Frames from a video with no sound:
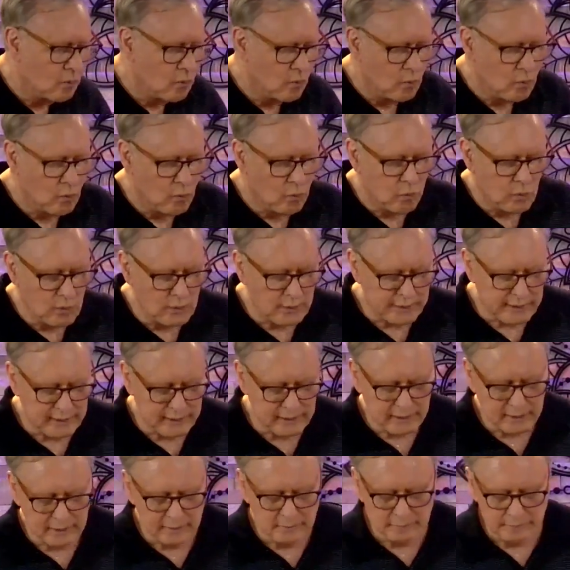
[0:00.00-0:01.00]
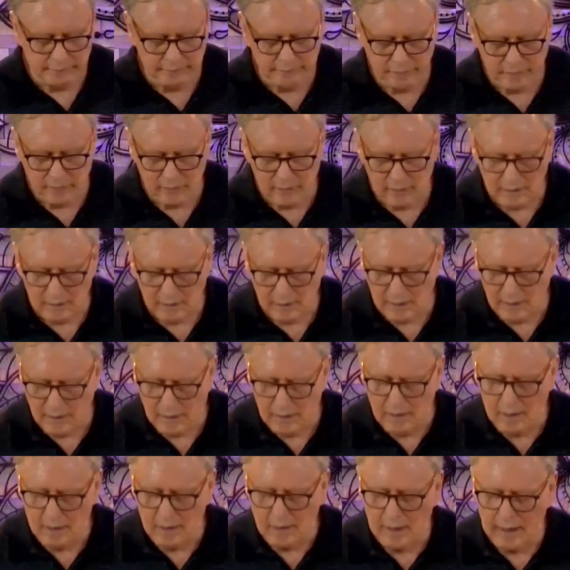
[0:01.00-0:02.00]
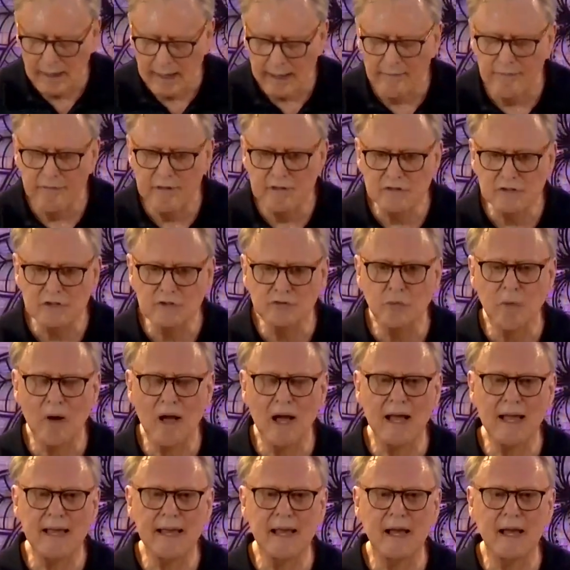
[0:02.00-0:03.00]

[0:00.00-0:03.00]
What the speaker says: working. And this is why